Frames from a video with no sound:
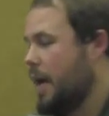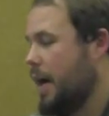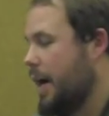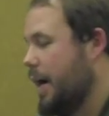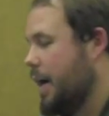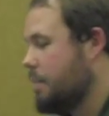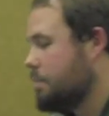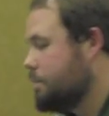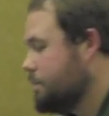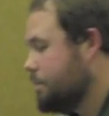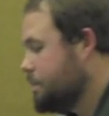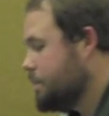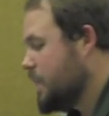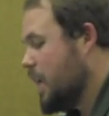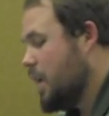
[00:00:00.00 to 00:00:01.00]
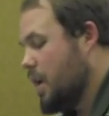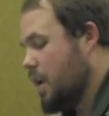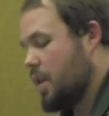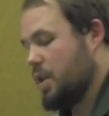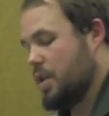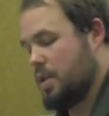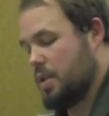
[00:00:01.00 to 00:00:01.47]
Um,
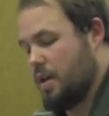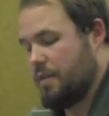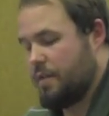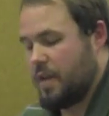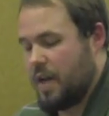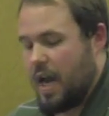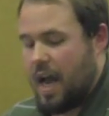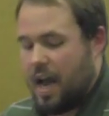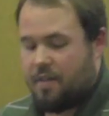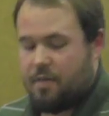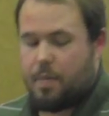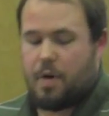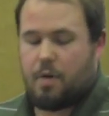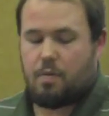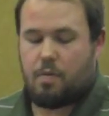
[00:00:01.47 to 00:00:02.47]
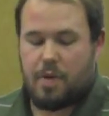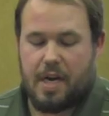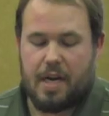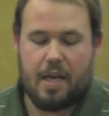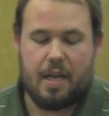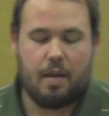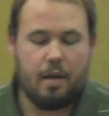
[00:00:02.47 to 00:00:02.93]
the stuff that I've been
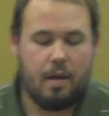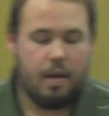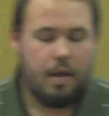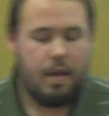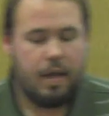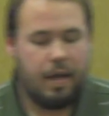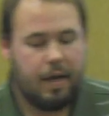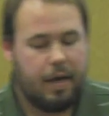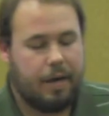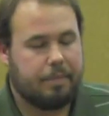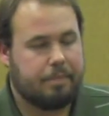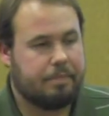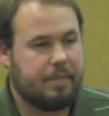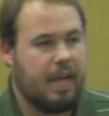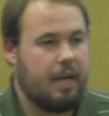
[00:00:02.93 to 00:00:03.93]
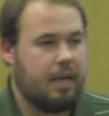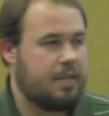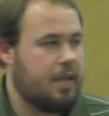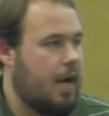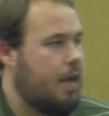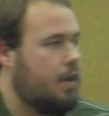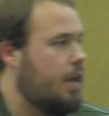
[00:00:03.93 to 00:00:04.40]
reading, um, and
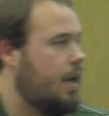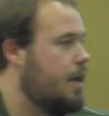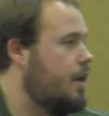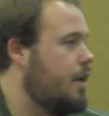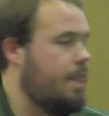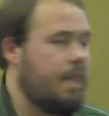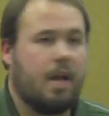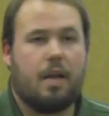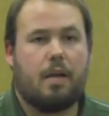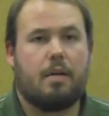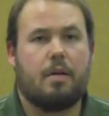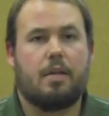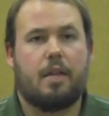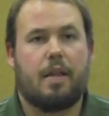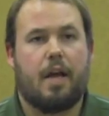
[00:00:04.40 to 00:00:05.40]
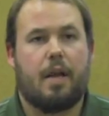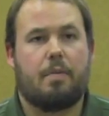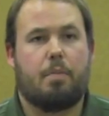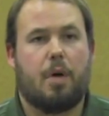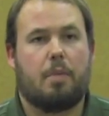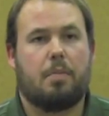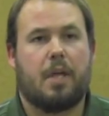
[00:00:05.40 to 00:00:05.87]
it's highlighted in that
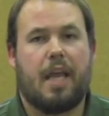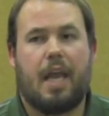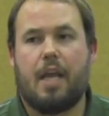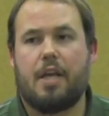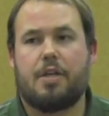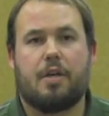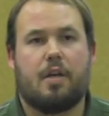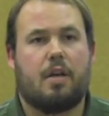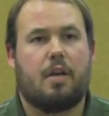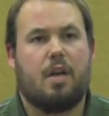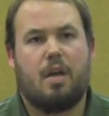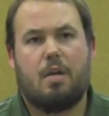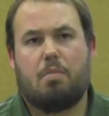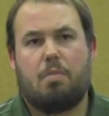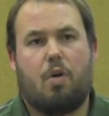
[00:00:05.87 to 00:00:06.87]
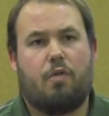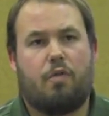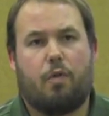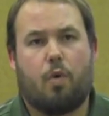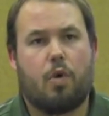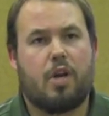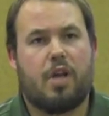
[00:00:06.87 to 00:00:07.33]
that publication about
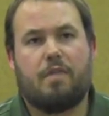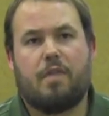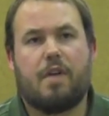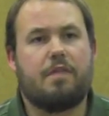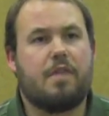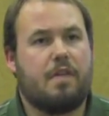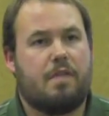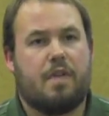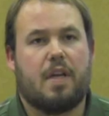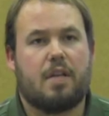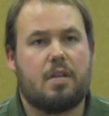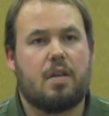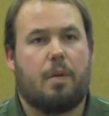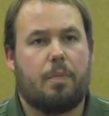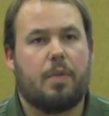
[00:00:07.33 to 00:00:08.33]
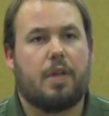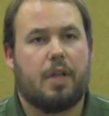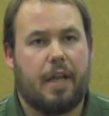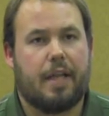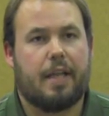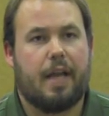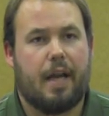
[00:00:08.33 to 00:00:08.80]
40, 50 feet, something
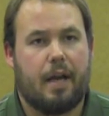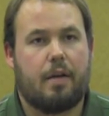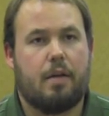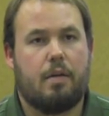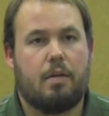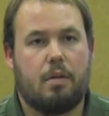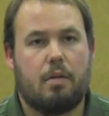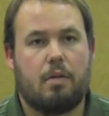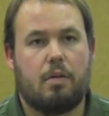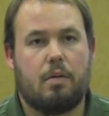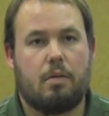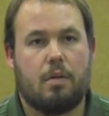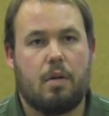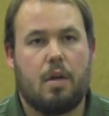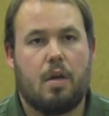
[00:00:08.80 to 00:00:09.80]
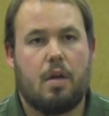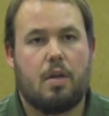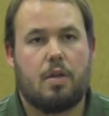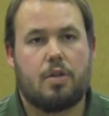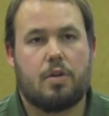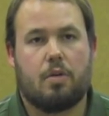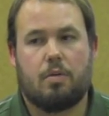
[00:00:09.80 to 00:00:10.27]
like that.
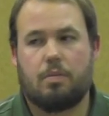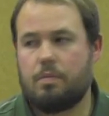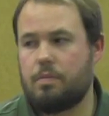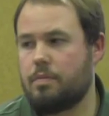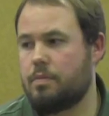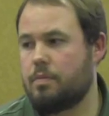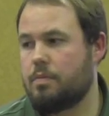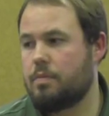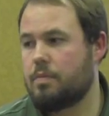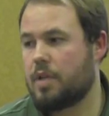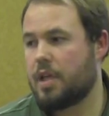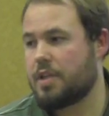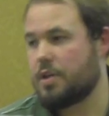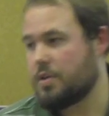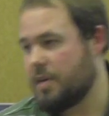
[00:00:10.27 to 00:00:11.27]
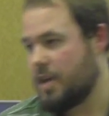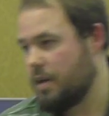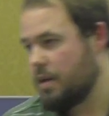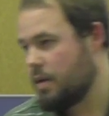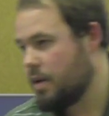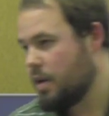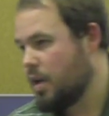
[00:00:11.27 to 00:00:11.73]
So, excuse me?
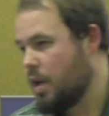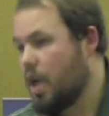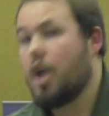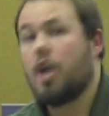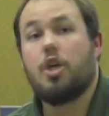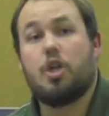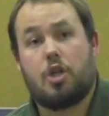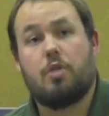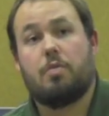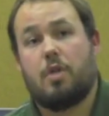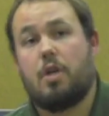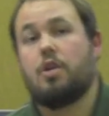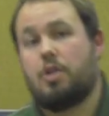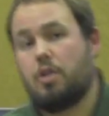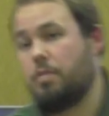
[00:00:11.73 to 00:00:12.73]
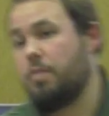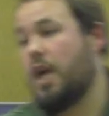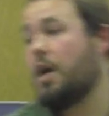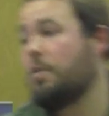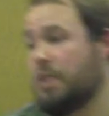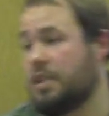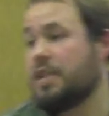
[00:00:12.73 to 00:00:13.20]
You should, you should be
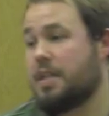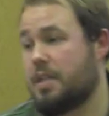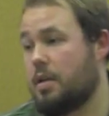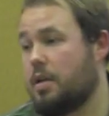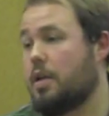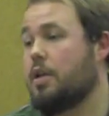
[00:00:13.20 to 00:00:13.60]
able to,